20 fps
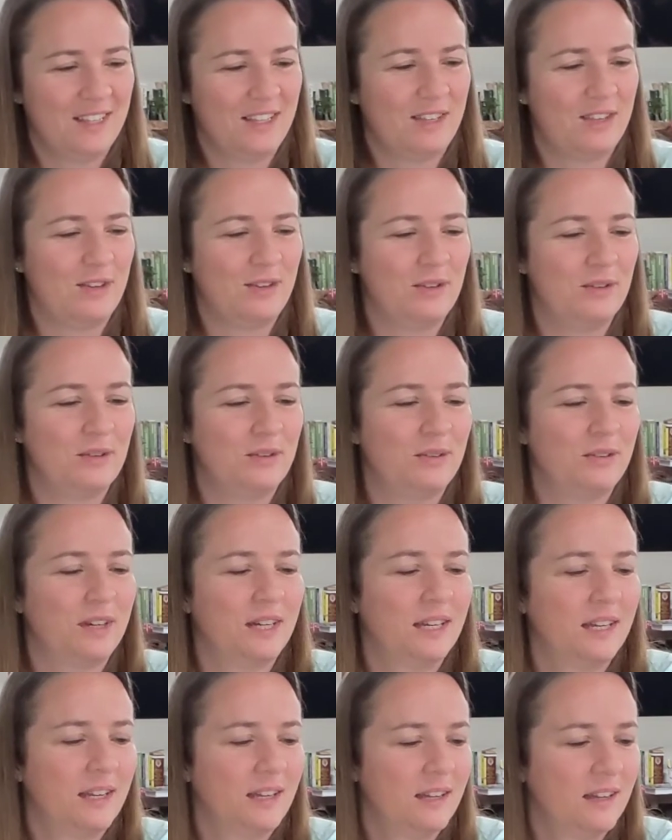
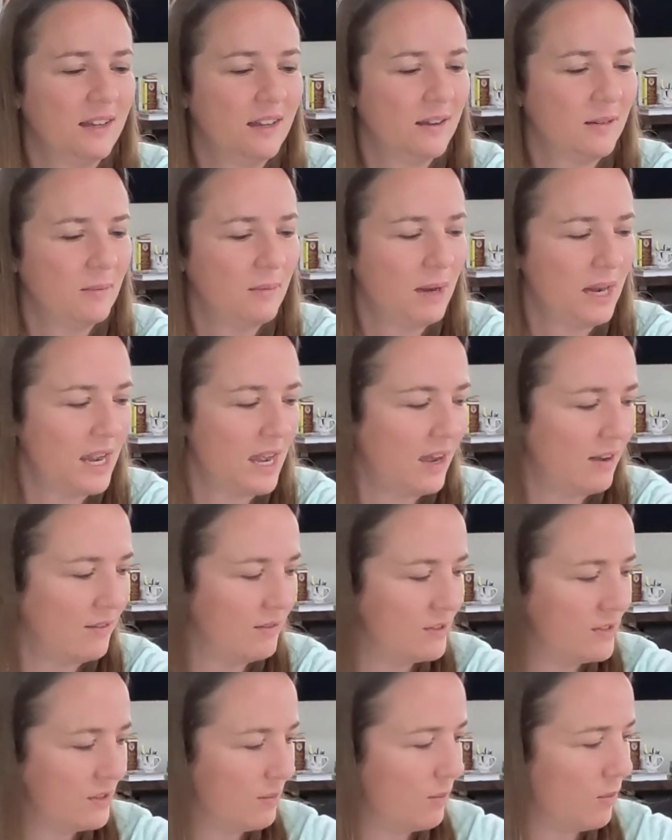you might
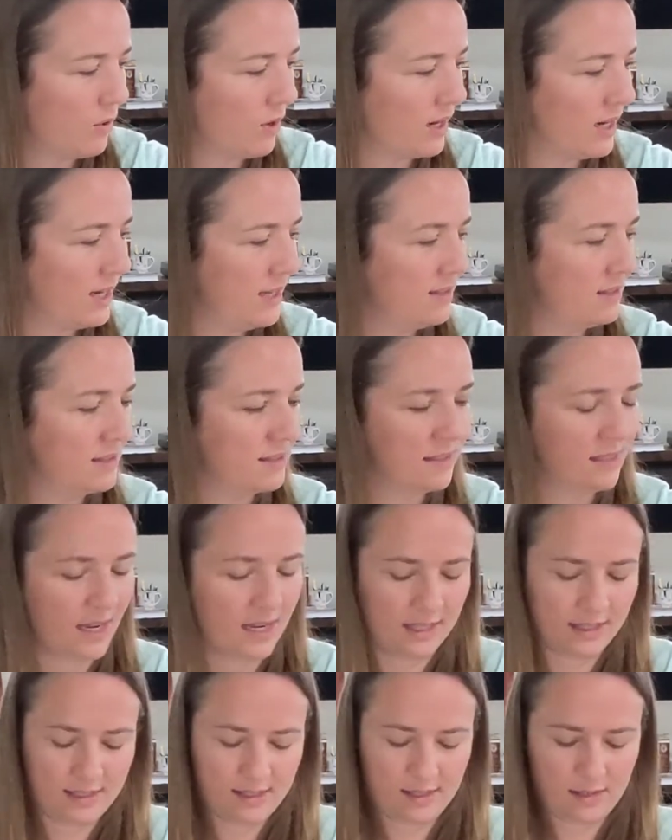have some more
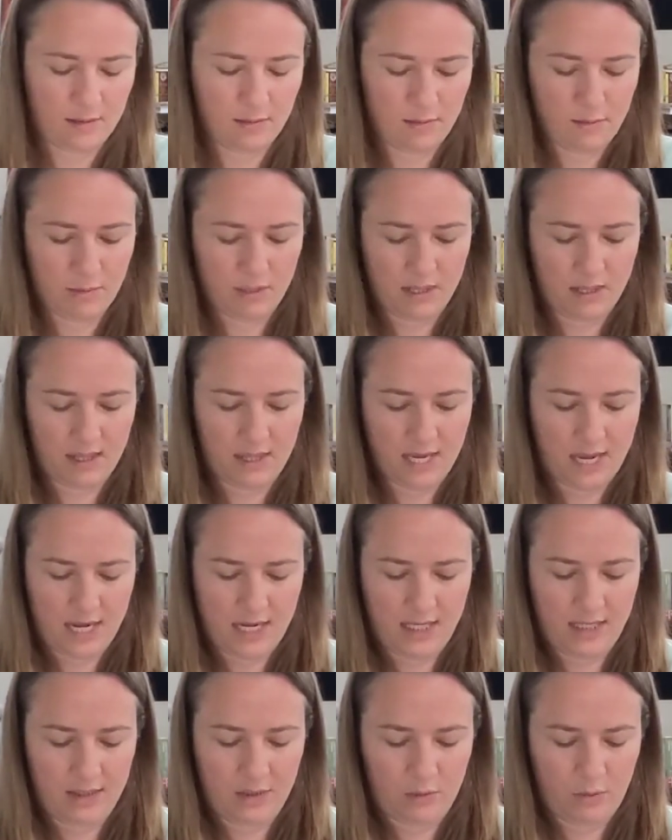insights, but
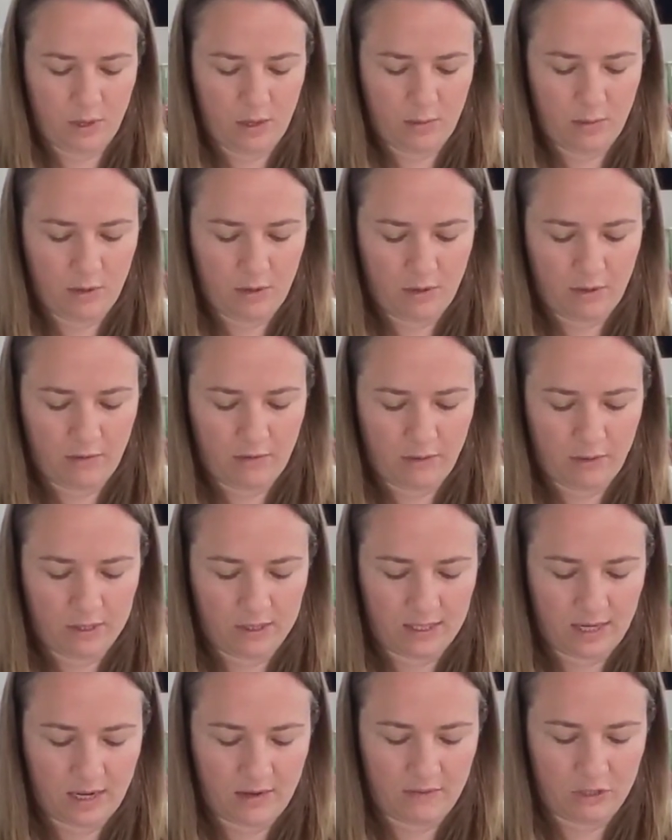that is what I'm going for,
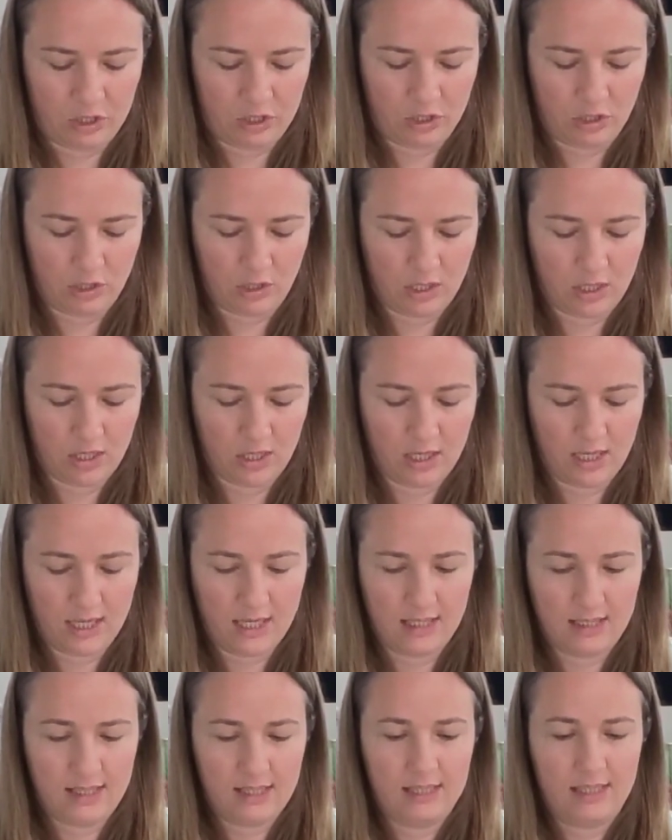is kind of a sugar
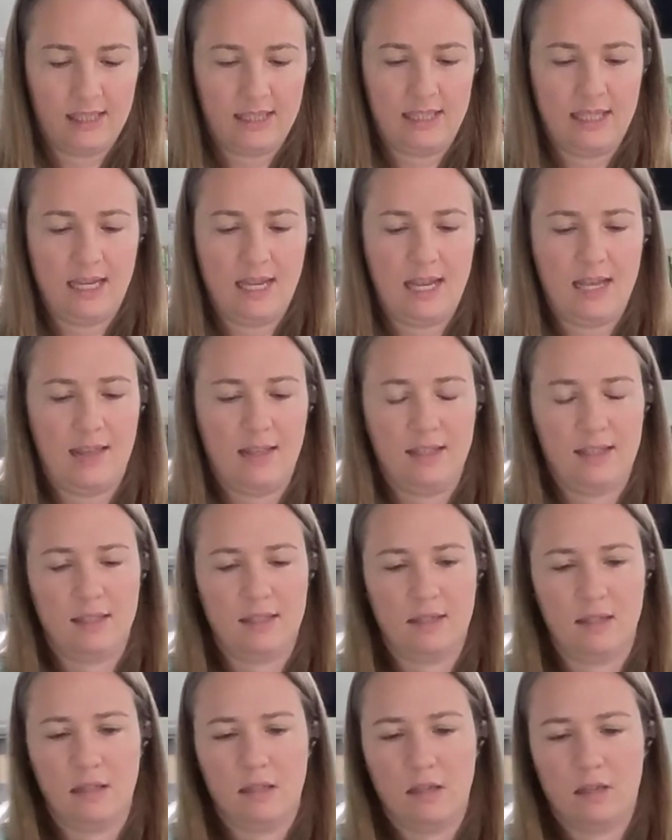cookie consistency, and this
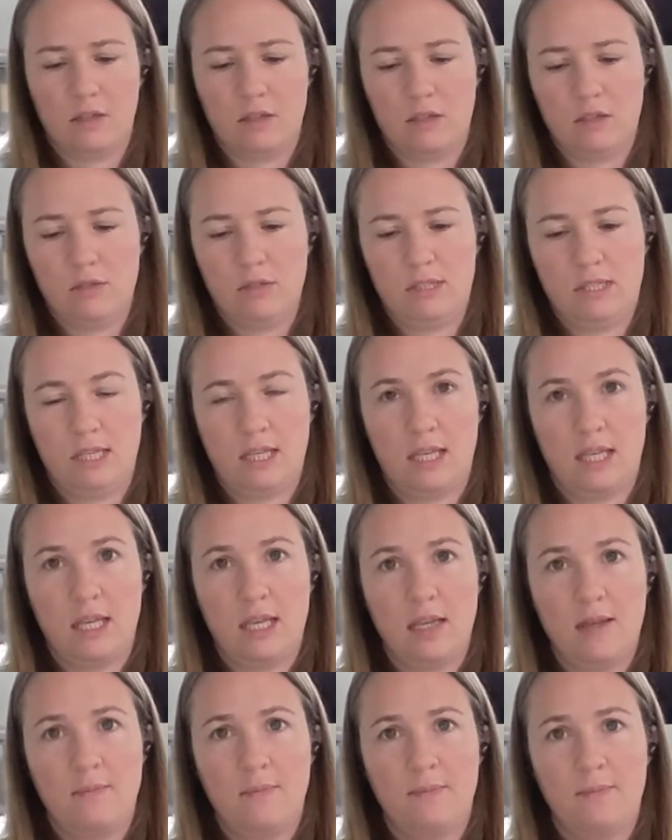is a little too
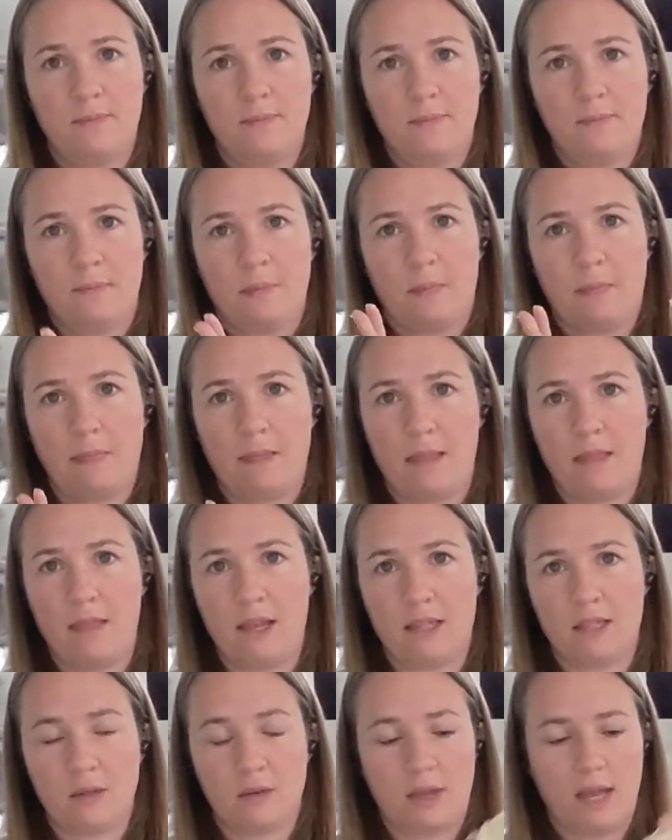sticky, and
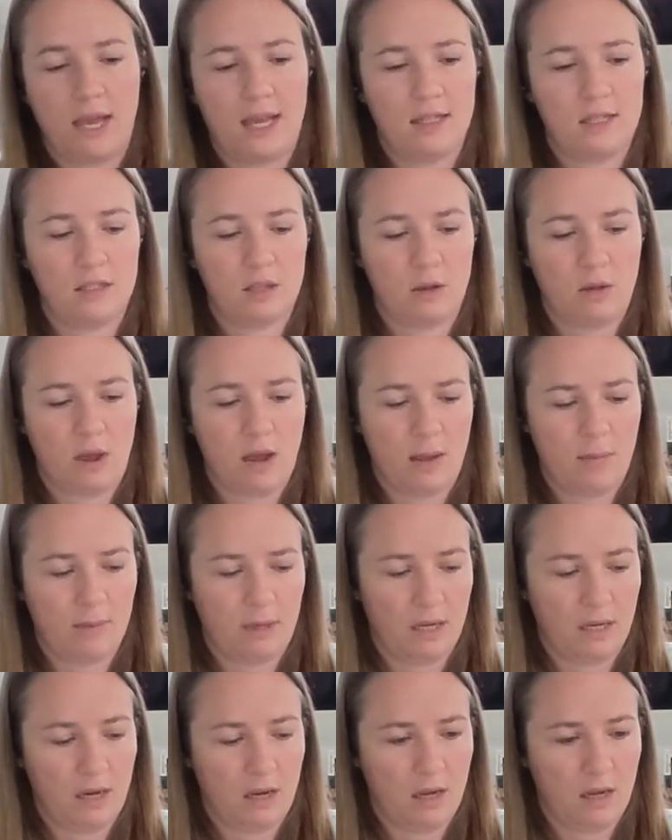that's okay. So I'm
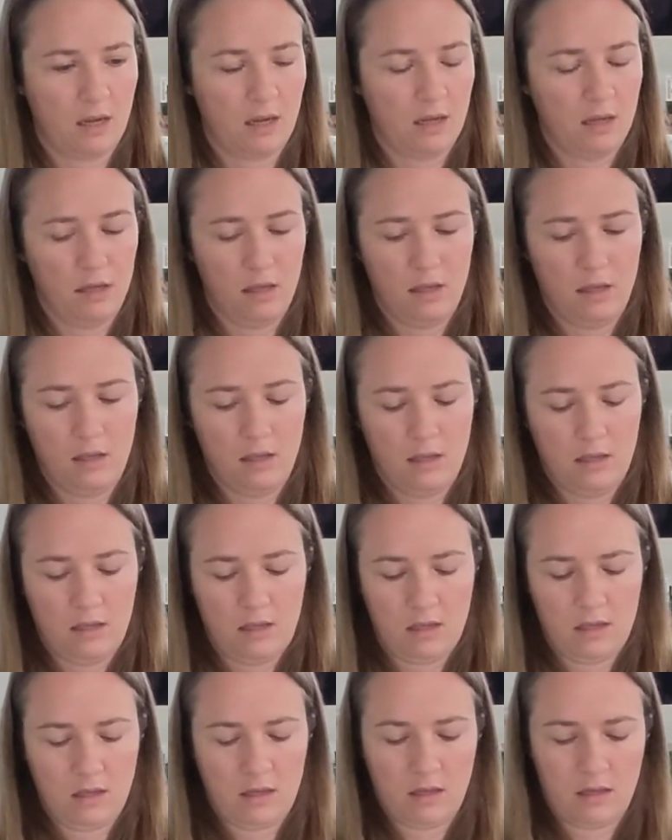gonna
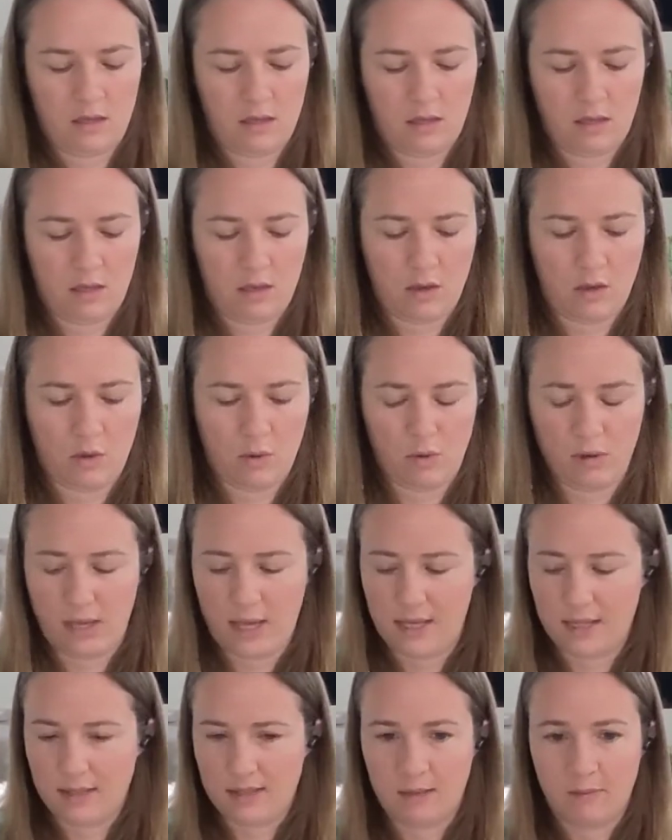go
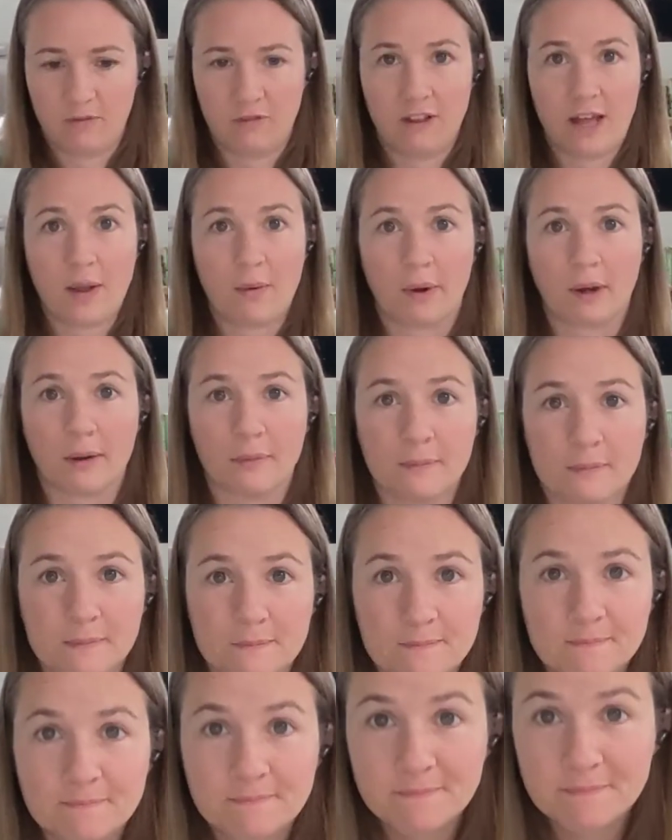get some flour,
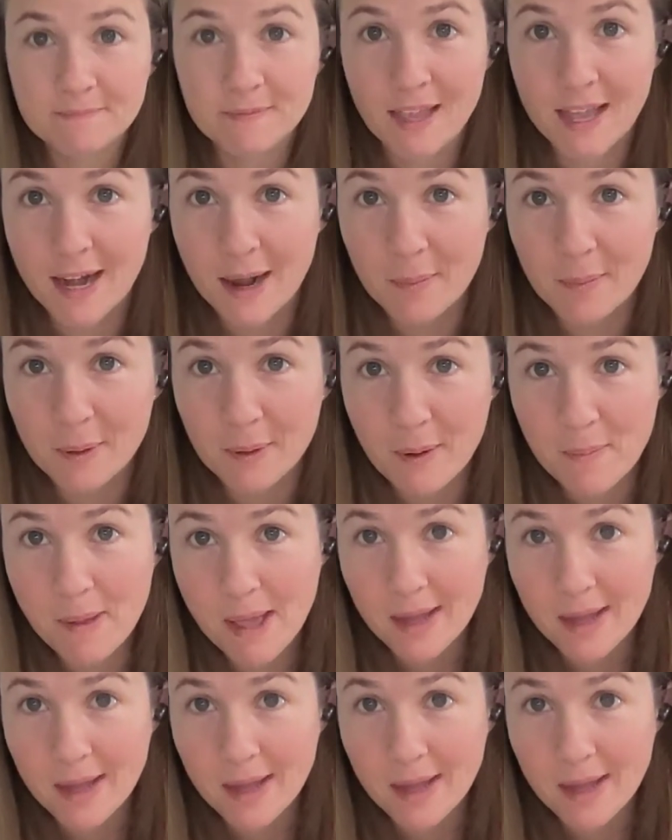and I'll be right